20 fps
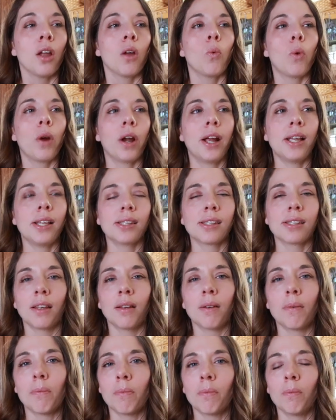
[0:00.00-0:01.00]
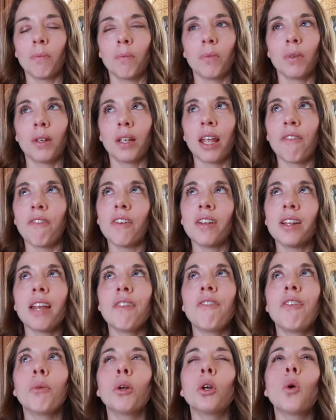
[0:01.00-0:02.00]
Whereas if it,
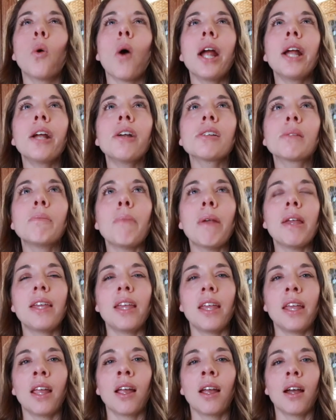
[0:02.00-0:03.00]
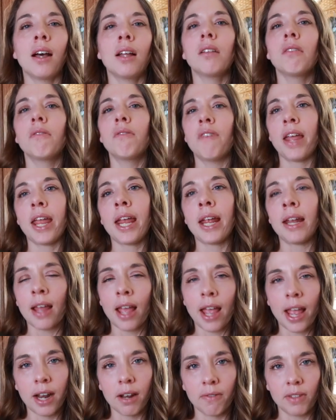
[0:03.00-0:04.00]
if it requires making a levain
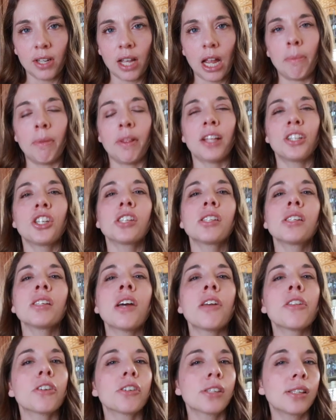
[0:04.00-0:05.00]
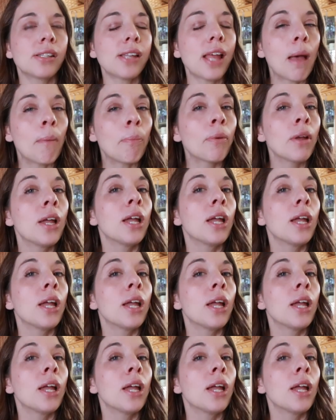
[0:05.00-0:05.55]
ahead of time, that's just another step.